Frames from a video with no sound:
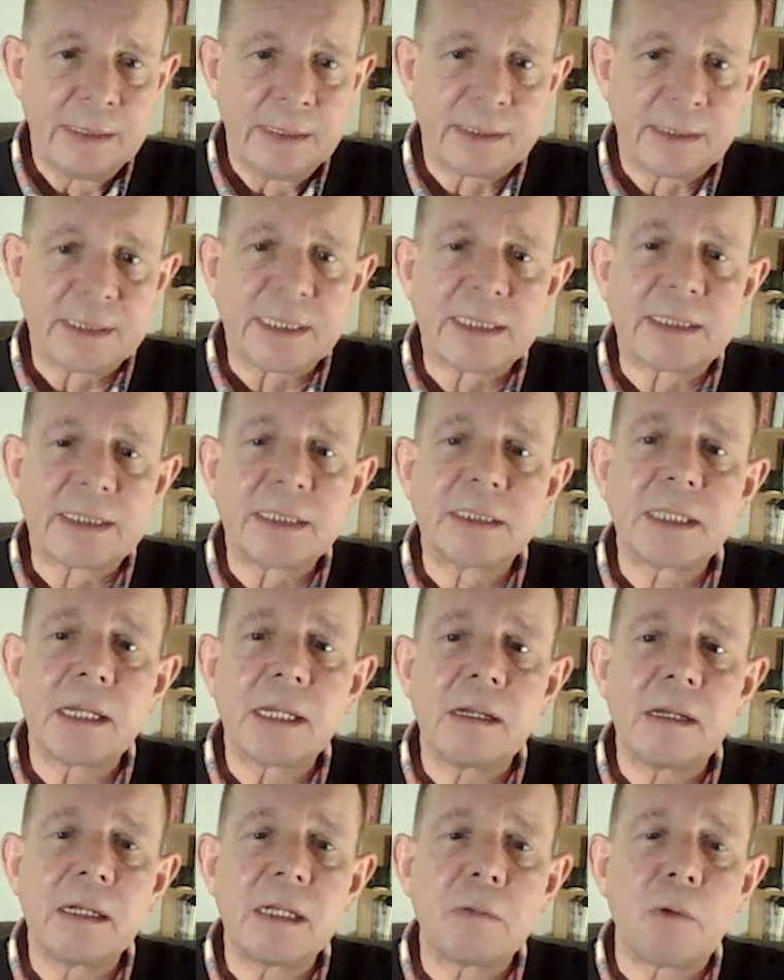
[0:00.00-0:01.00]
This is his
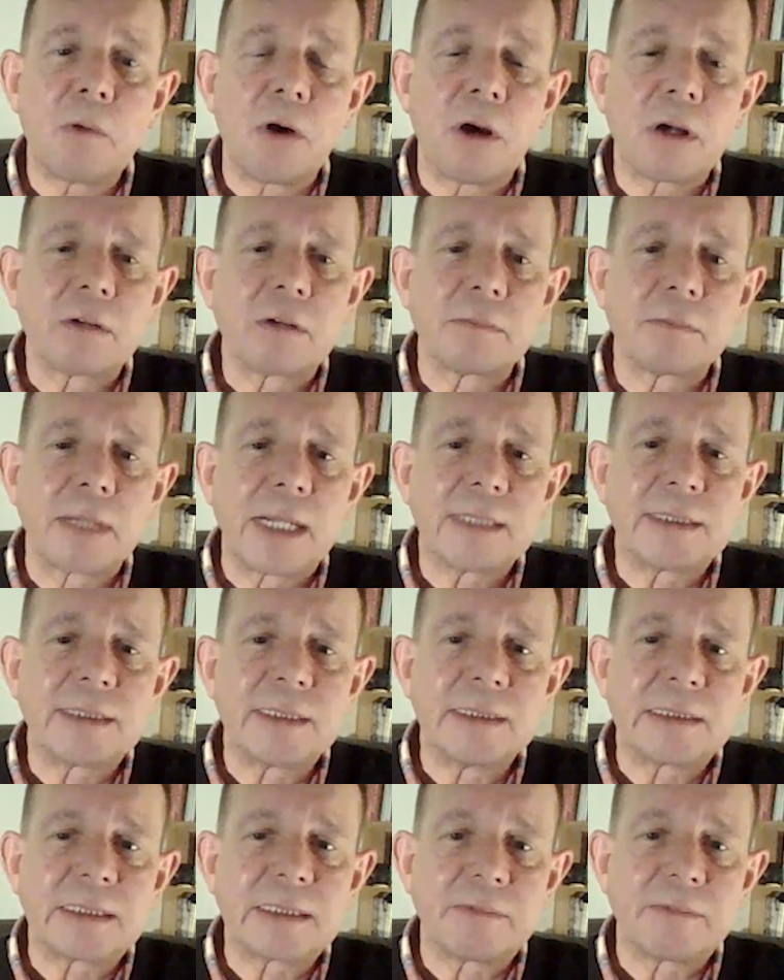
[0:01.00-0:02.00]
early work from the
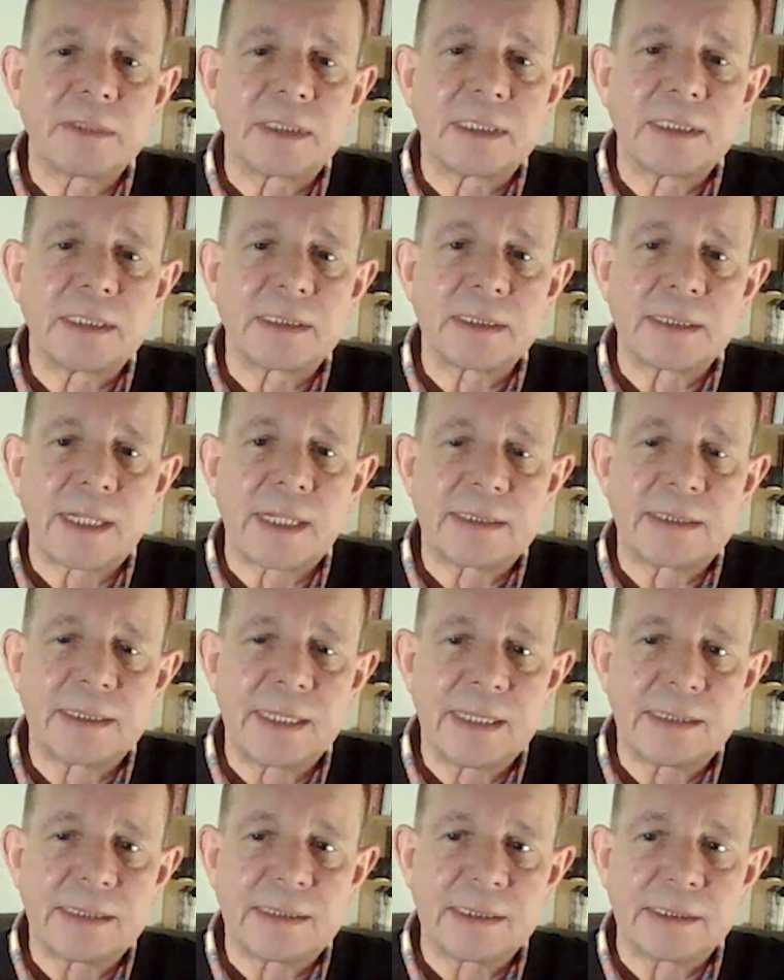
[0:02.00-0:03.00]
1970s and
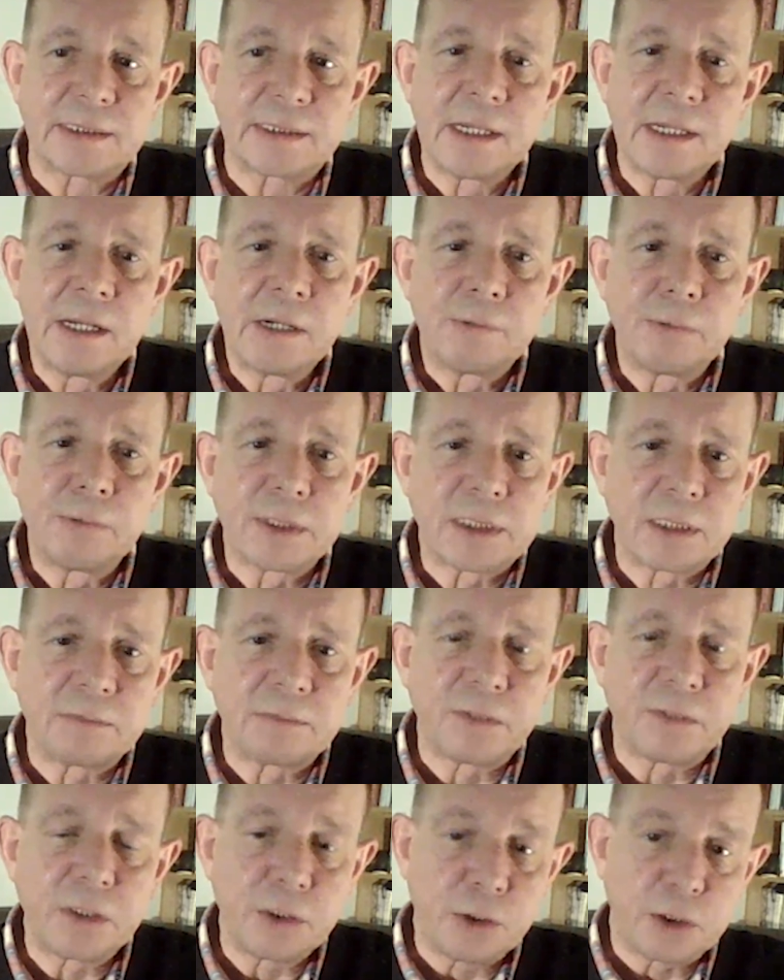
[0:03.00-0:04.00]
1980s, written
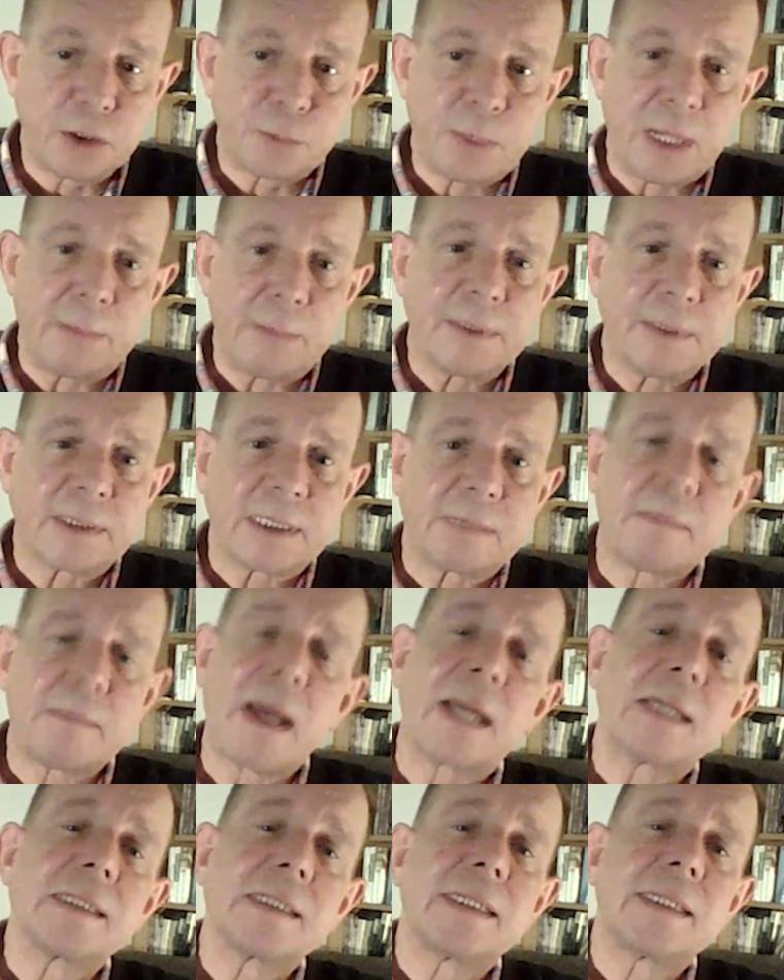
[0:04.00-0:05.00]
for newspapers and
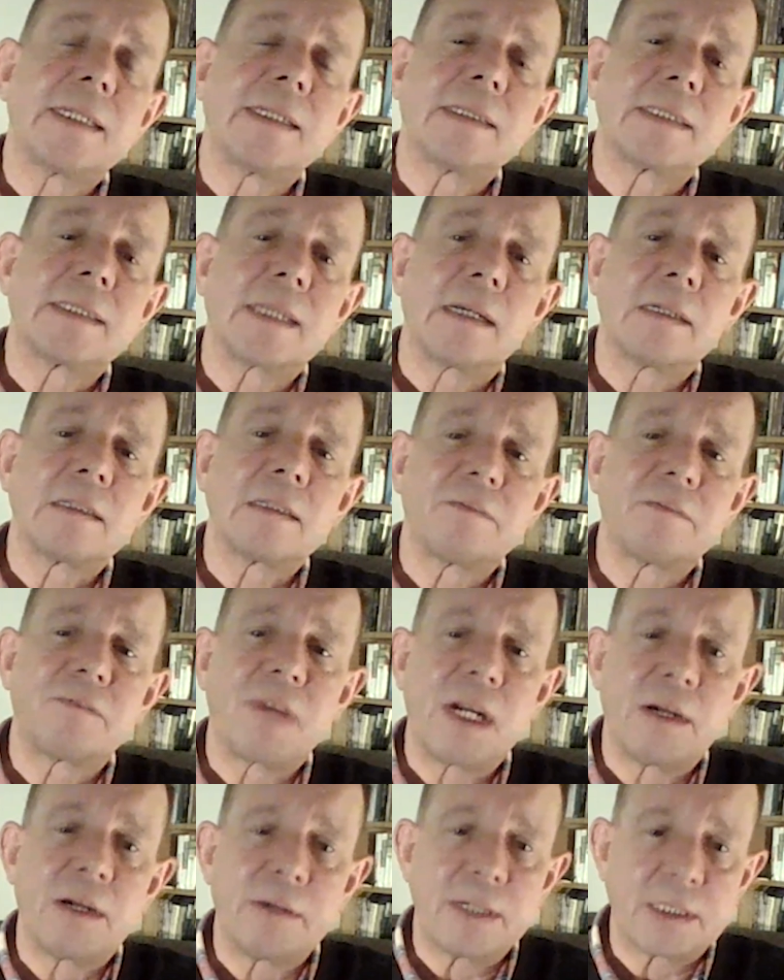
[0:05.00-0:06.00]
magazines under
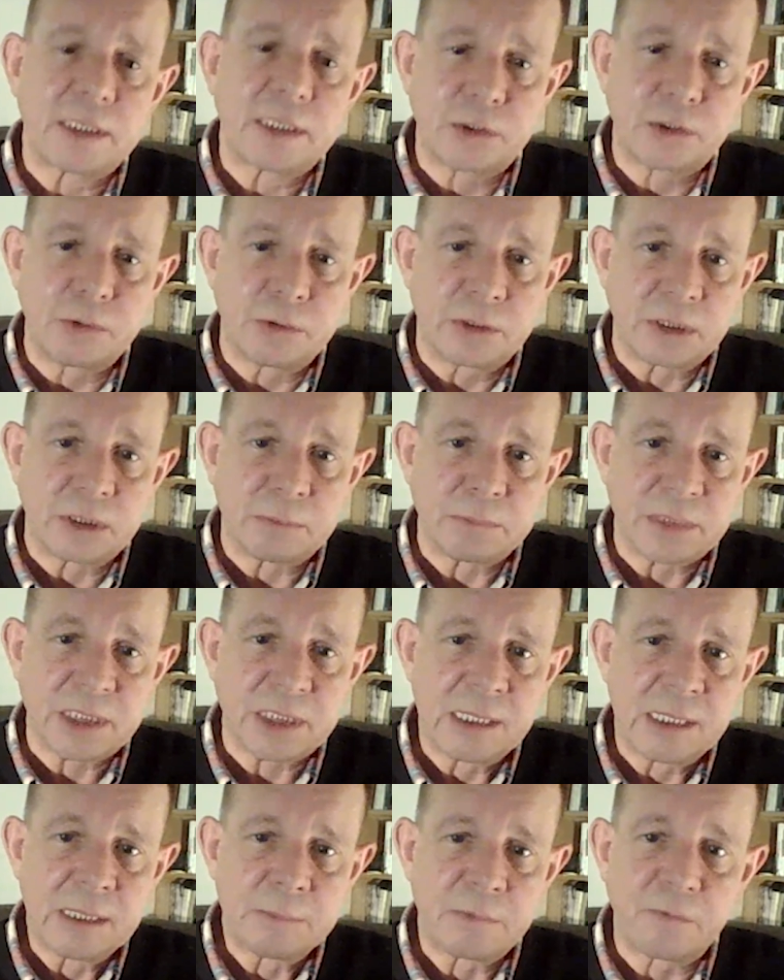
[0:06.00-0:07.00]
various
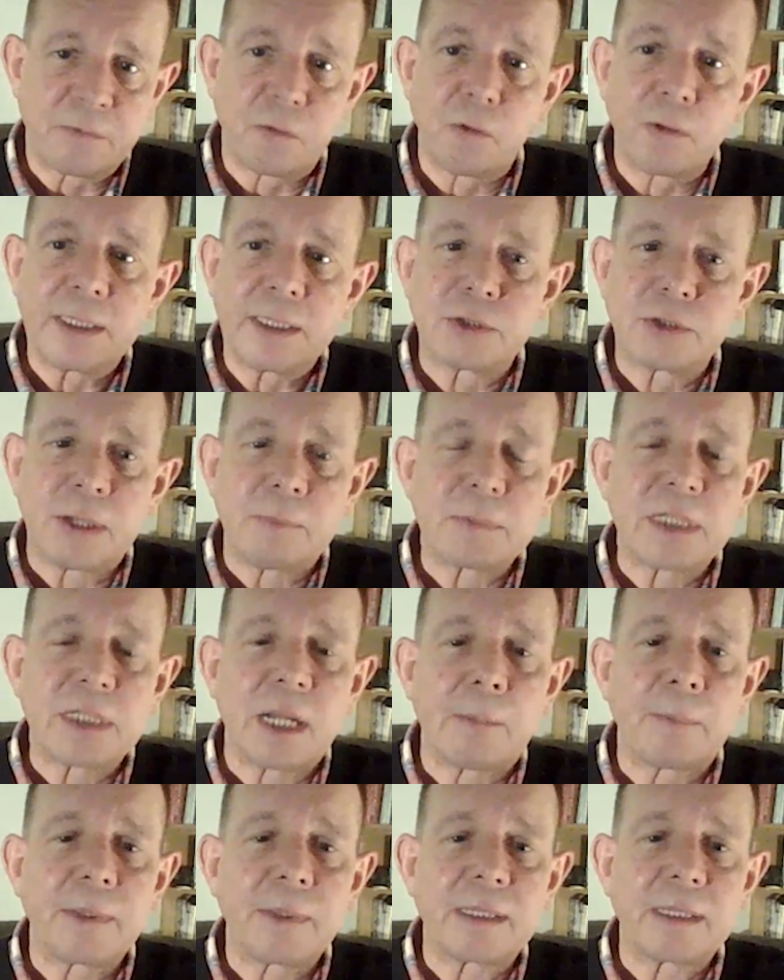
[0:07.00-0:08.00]
pseudonyms before he
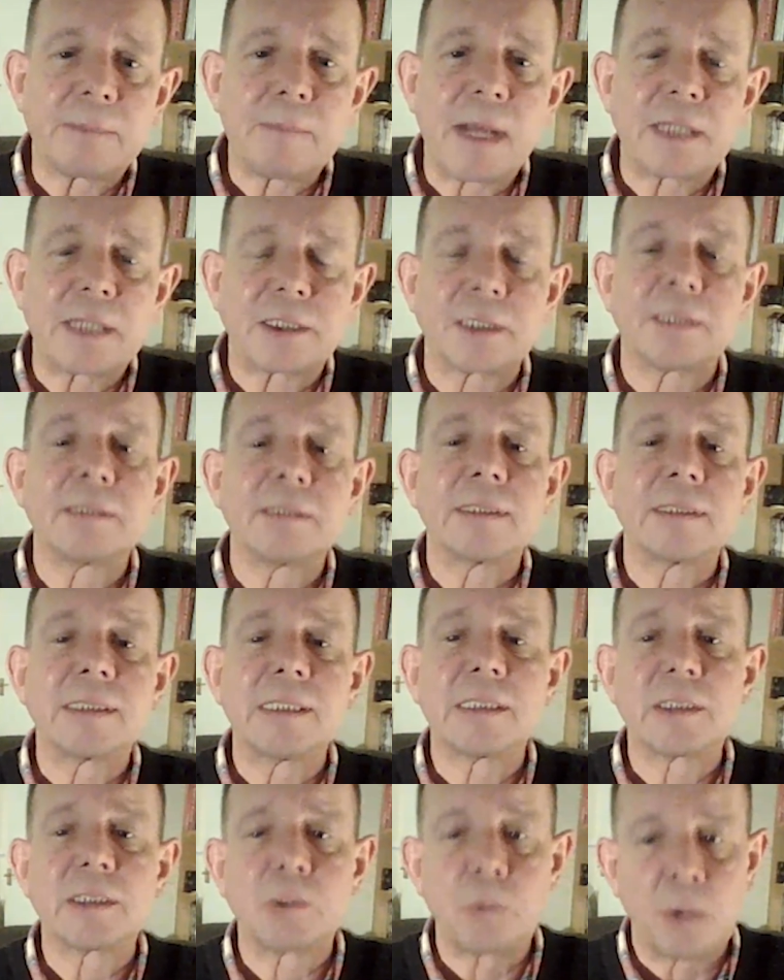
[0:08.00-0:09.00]
dreamt up the magical
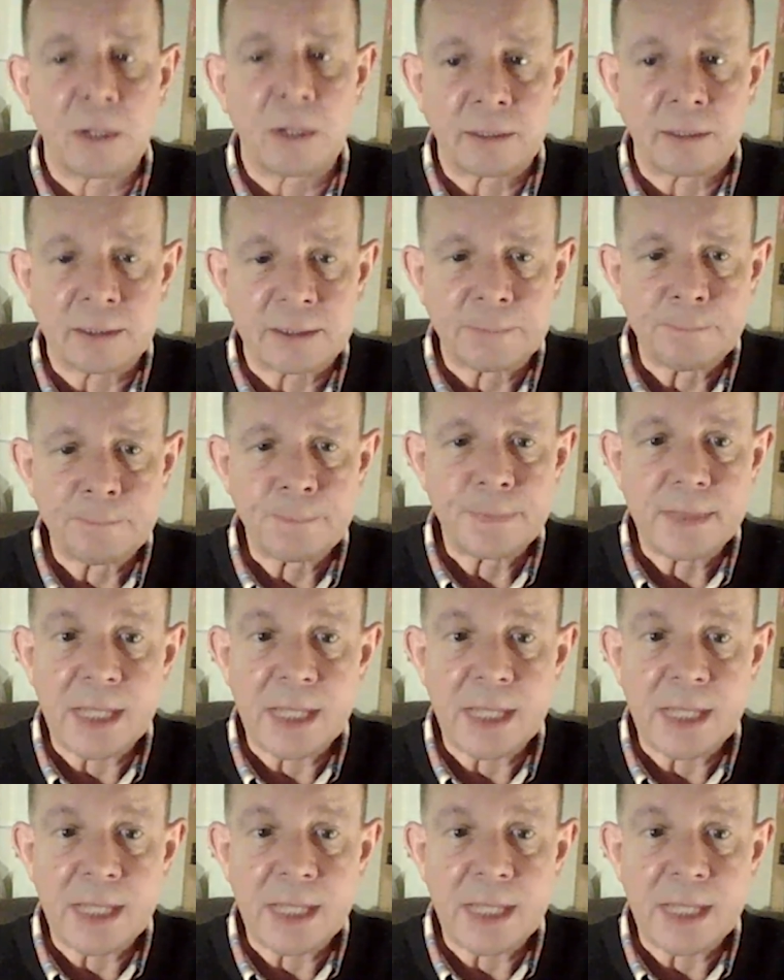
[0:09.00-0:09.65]
Discworld.